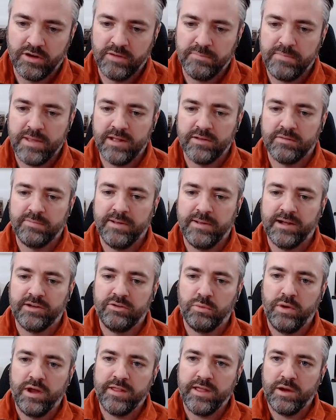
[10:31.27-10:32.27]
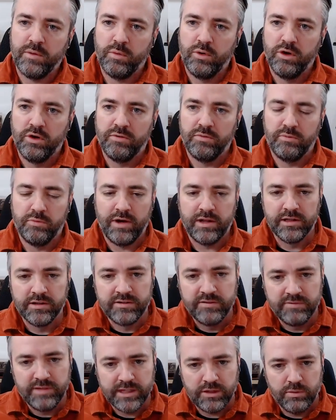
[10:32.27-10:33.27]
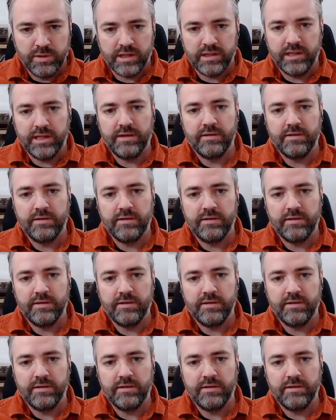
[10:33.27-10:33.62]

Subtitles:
bounced back to where they were relatively quickly.